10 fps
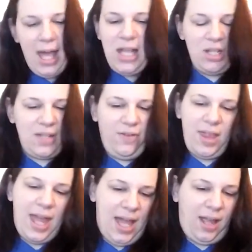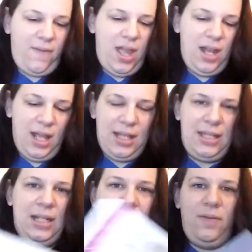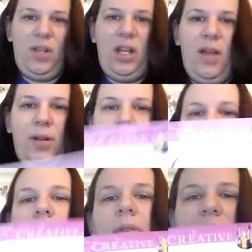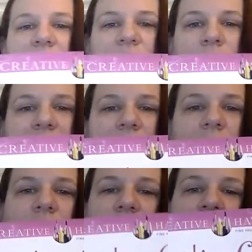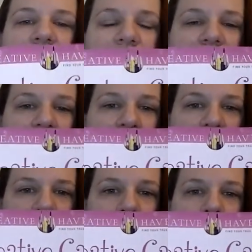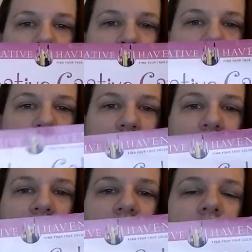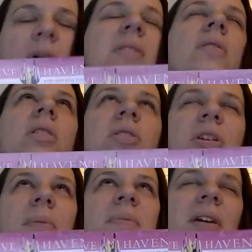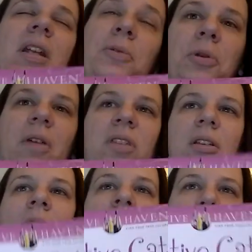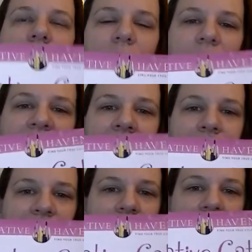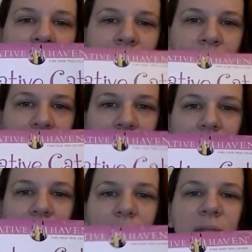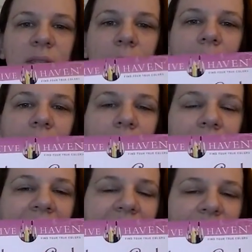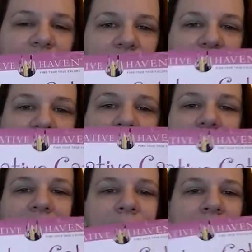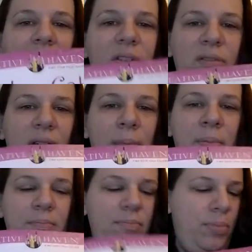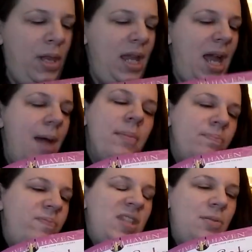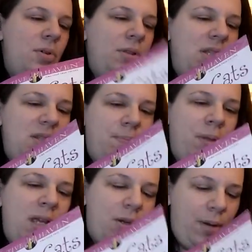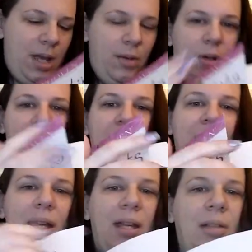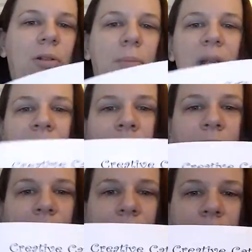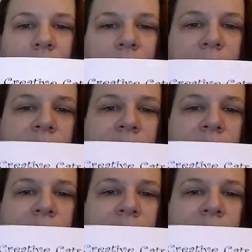I just, for the heck of it, I'd seen it in a video, and I ordered this for myself off of YouTube. Well, I saw it on YouTube. I'm sorry, I didn't order off YouTube. I ordered it off Amazon to have. I'm still only just playing around with it, like a little bit here and there.